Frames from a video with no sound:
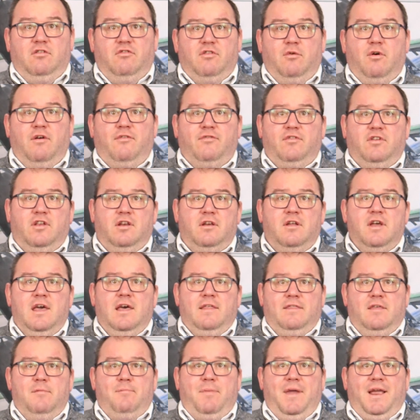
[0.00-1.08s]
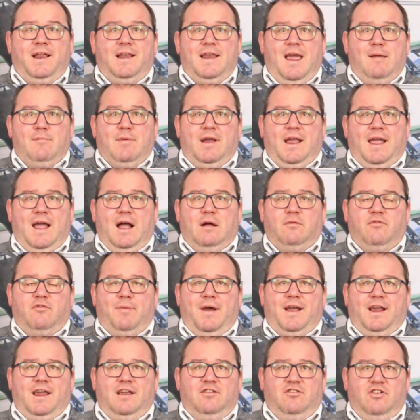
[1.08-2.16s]
So often the big name accounts
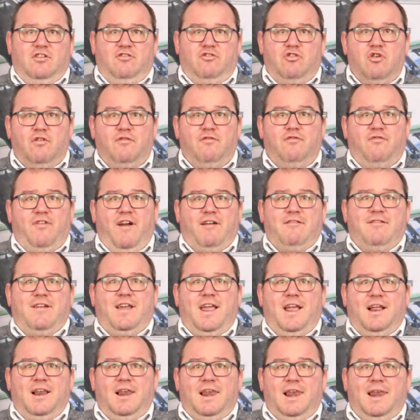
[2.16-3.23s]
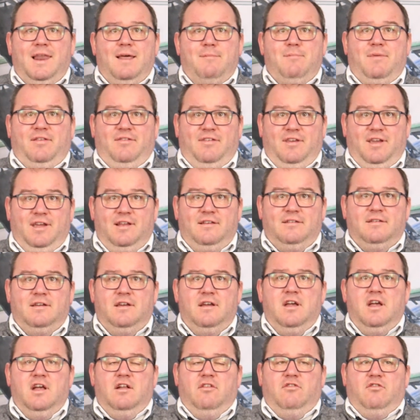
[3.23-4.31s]
packages, you're very limited
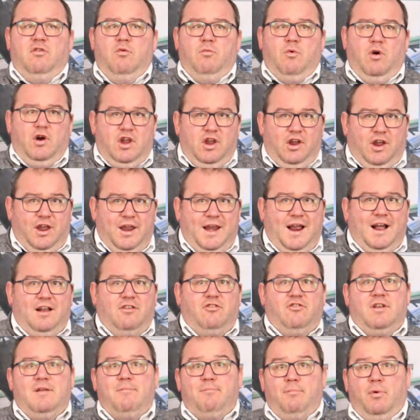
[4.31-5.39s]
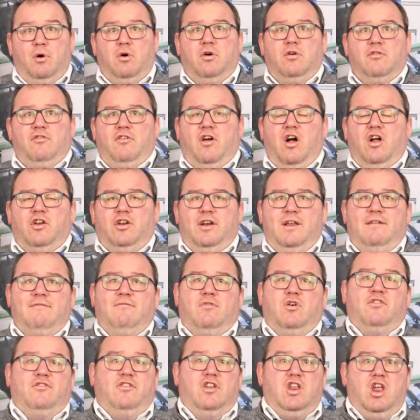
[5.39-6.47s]
to what you can actually put on an
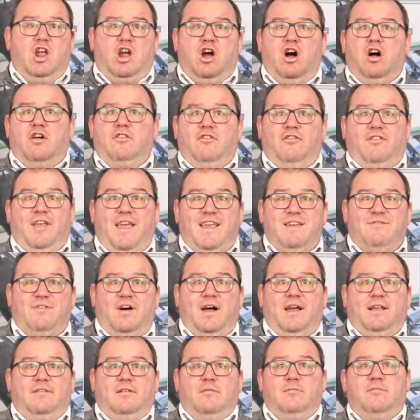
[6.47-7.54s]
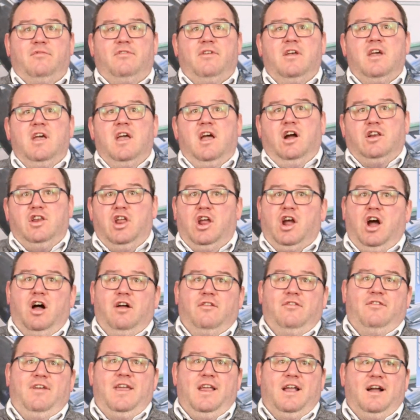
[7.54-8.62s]
invoice, and you can't save items and you
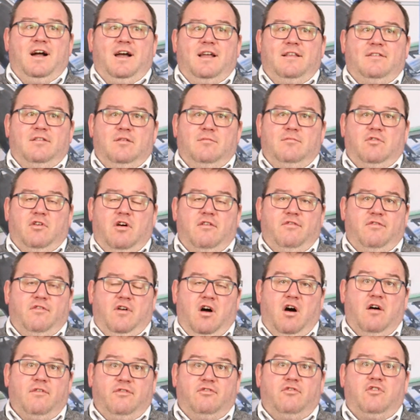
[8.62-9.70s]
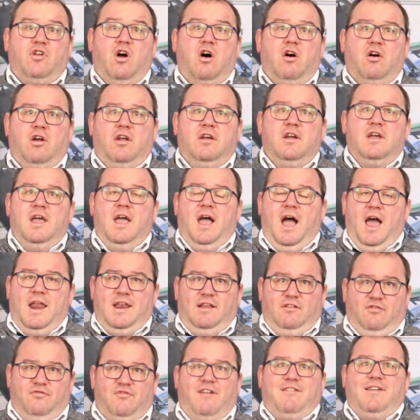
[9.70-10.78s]
can't take items off stock, and
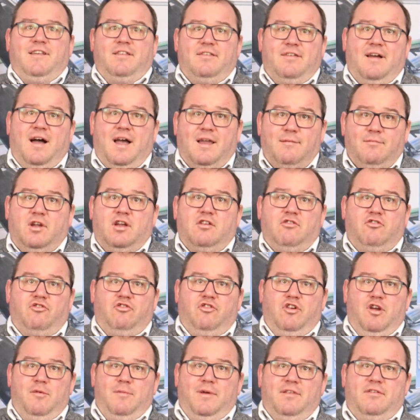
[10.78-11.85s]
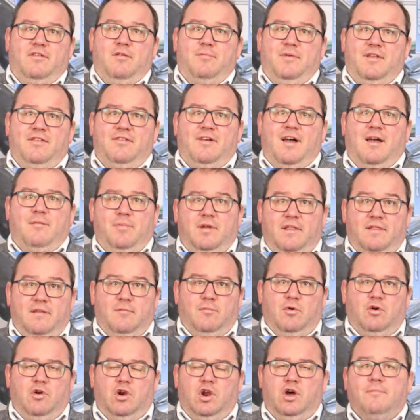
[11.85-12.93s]
it's very time consuming to be typing
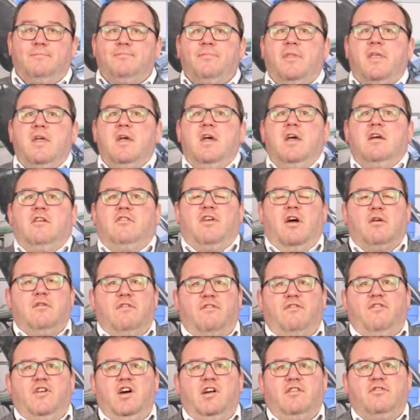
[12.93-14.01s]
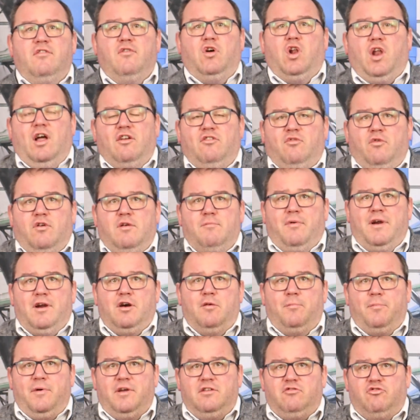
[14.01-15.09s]
them all up. So first of all, I just want to bring
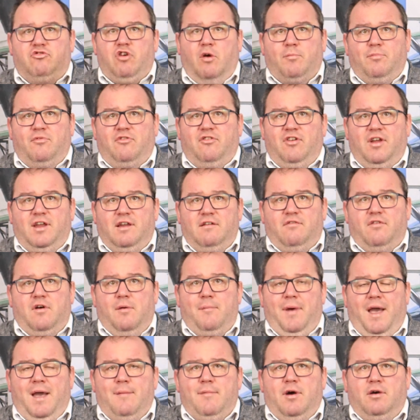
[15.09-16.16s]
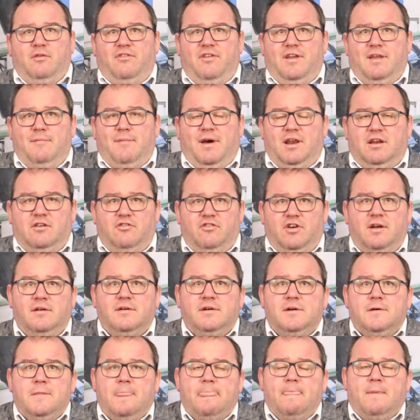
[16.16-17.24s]
up a job sheet from MOT Manager.
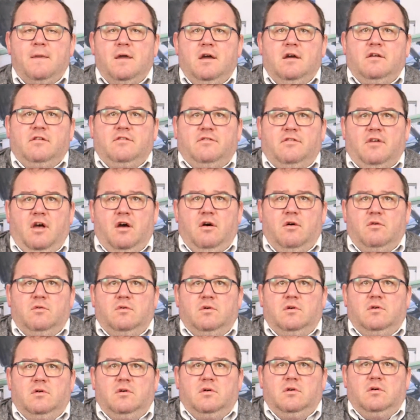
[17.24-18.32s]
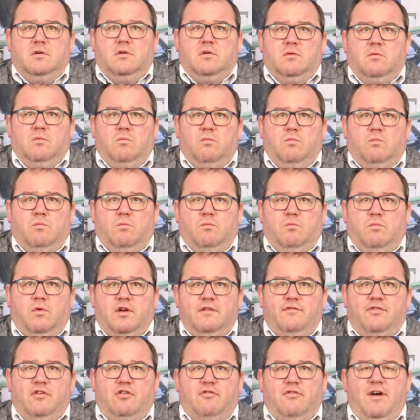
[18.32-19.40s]
So one
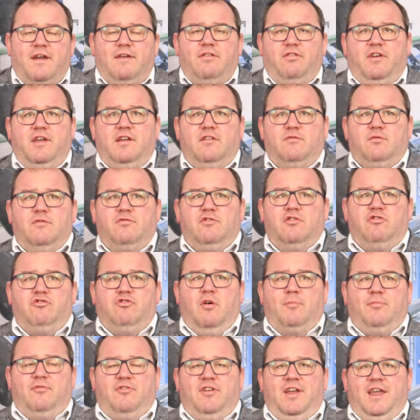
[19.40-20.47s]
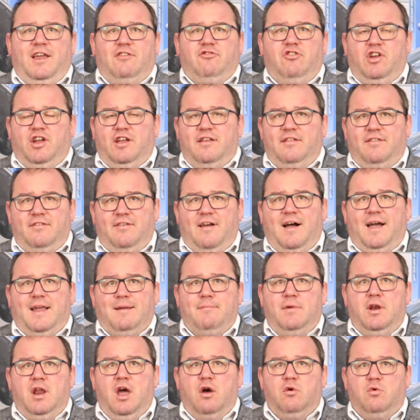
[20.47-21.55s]
of the great things with the job sheet is you can type
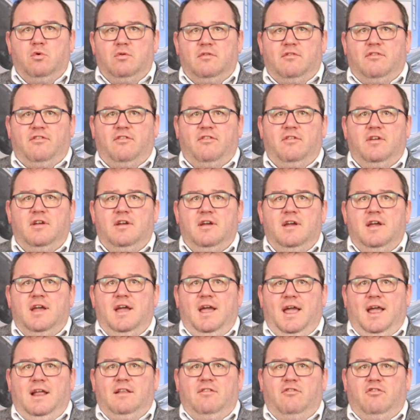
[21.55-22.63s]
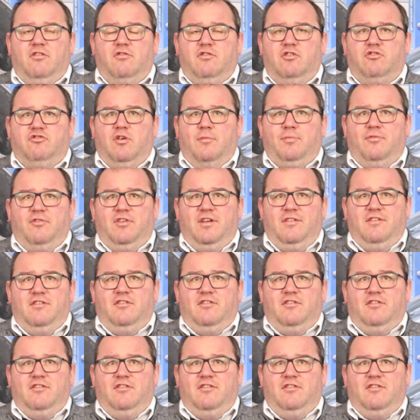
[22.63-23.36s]
notes into the job sheet.